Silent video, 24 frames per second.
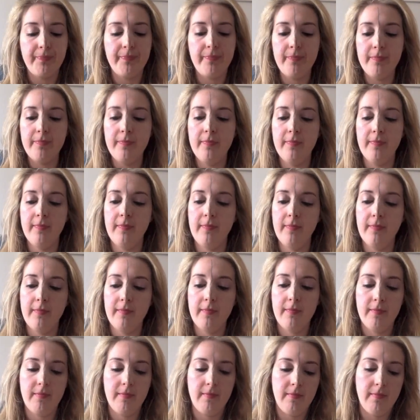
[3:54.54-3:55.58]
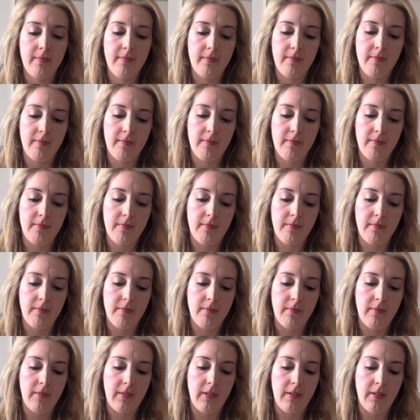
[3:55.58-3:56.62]

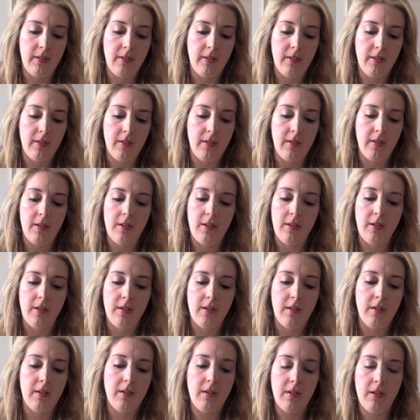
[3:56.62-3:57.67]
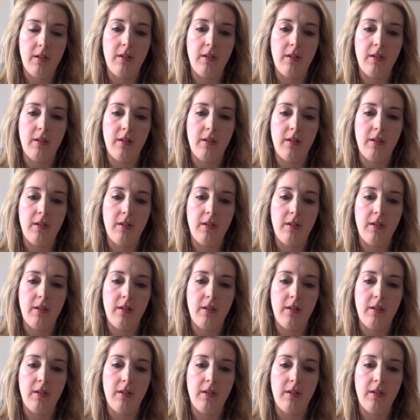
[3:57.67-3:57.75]
[no speech]